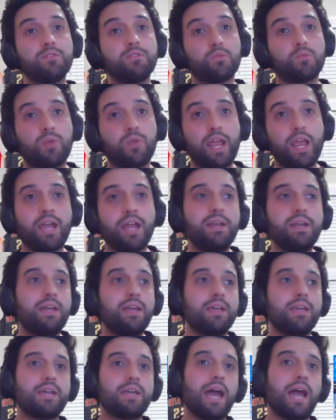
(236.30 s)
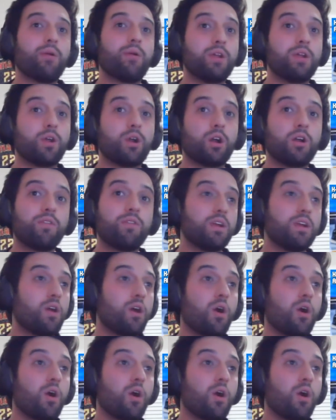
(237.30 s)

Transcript: Durant, Kyrie Irving.